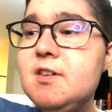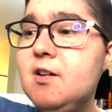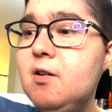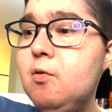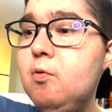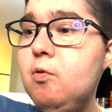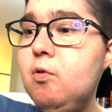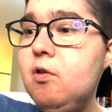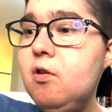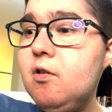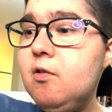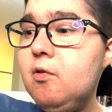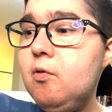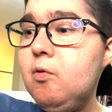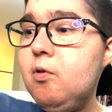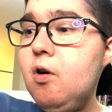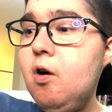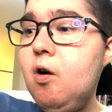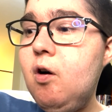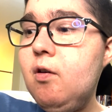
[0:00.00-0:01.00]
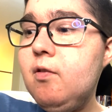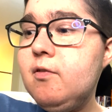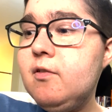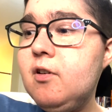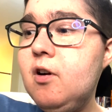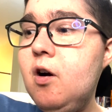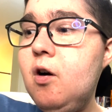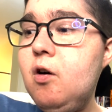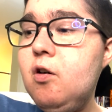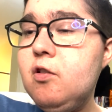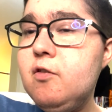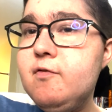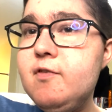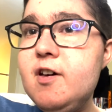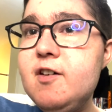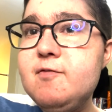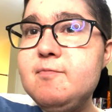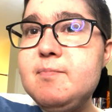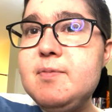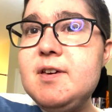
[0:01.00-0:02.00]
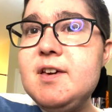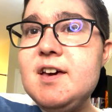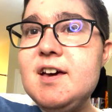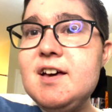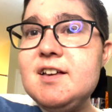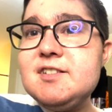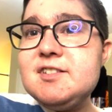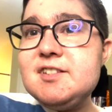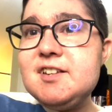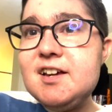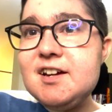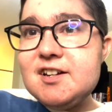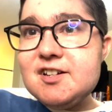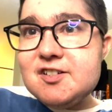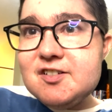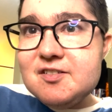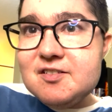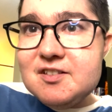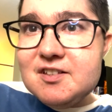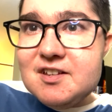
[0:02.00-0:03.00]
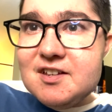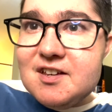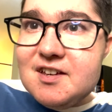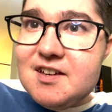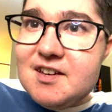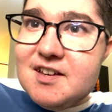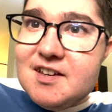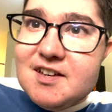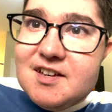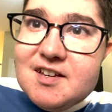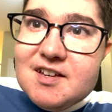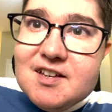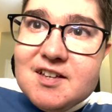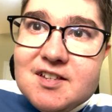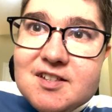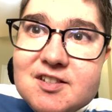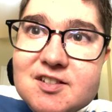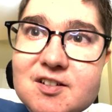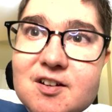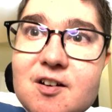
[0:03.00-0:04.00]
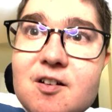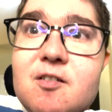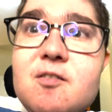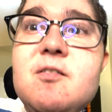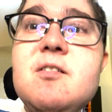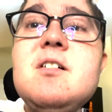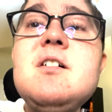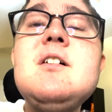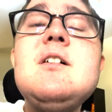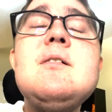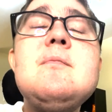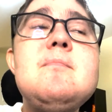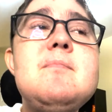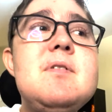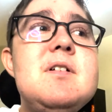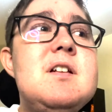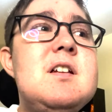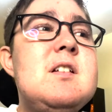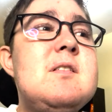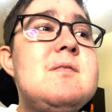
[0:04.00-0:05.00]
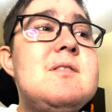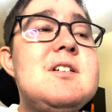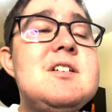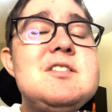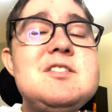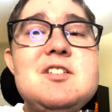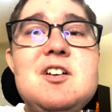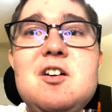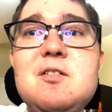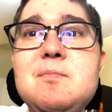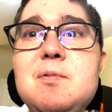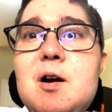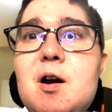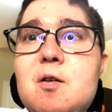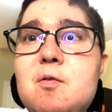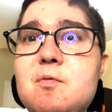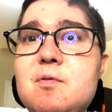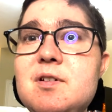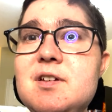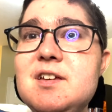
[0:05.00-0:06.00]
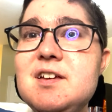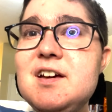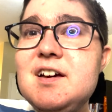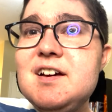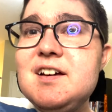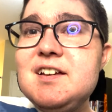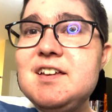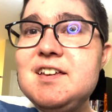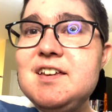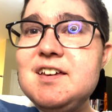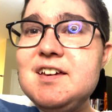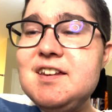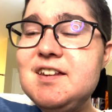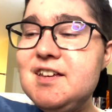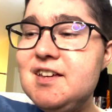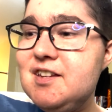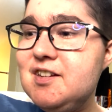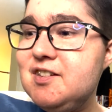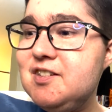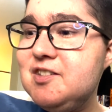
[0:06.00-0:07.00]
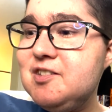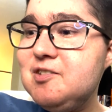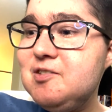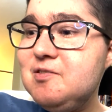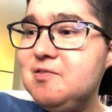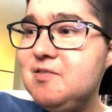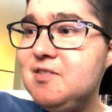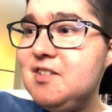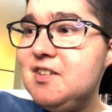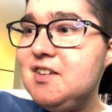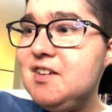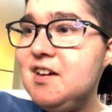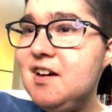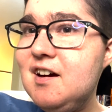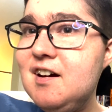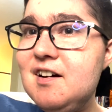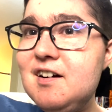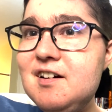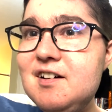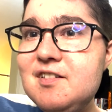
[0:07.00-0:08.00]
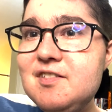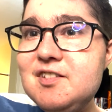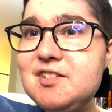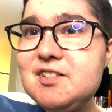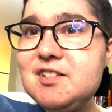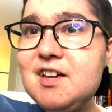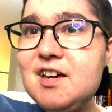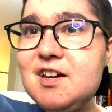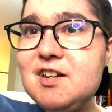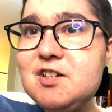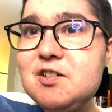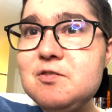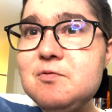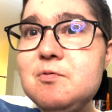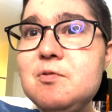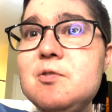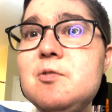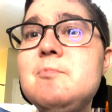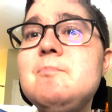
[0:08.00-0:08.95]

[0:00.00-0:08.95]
or or all all of FBS actually. So, but anyways, how about we uh, get into the uh, uh, the schedule?